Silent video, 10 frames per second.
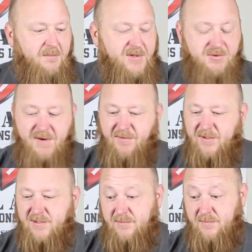This
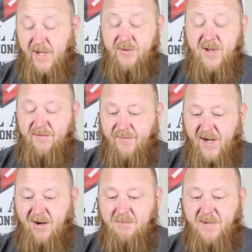rifle, I do not
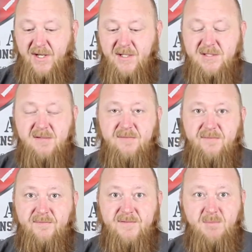fire it because of,
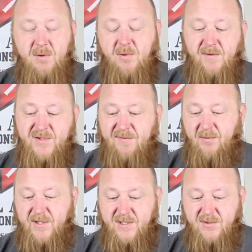well, one of
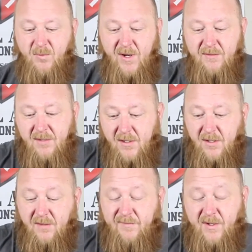several reasons. One,
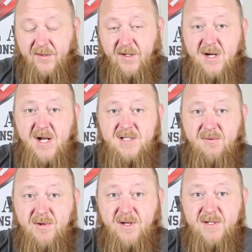if you look at the
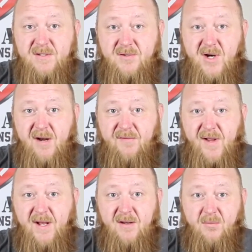cost of what it is to try to
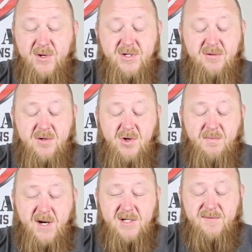find original
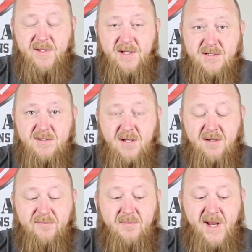Colt parts for these
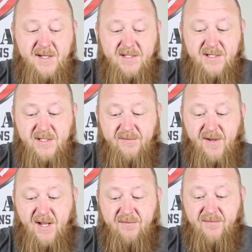from
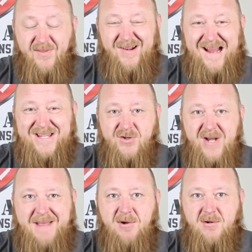1965, they're
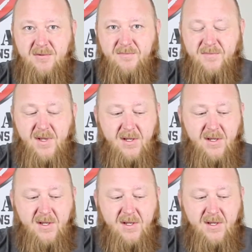astronomical.